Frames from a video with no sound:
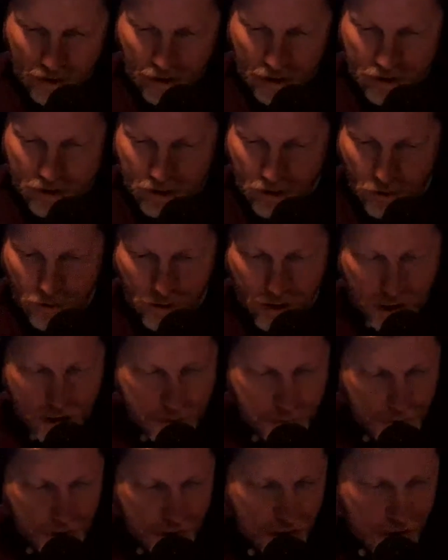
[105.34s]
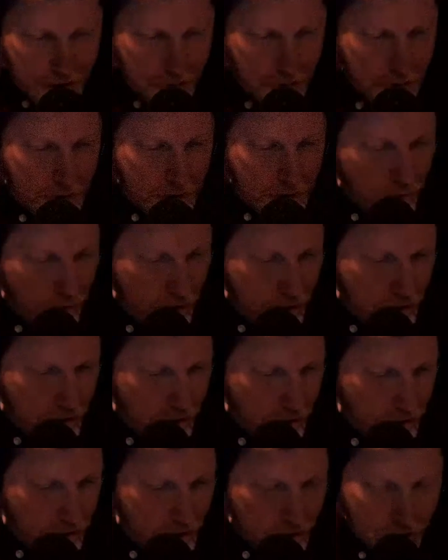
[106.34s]
So yeah, it's been great
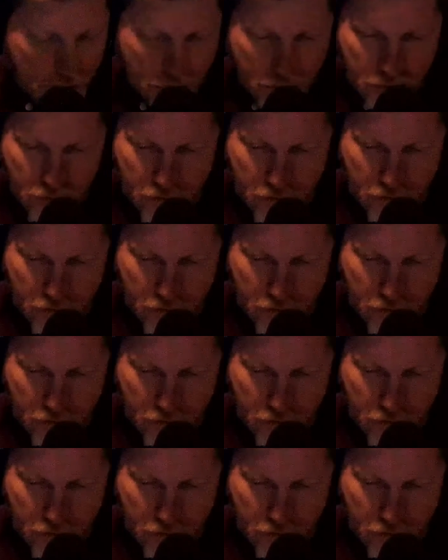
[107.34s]
talking to you.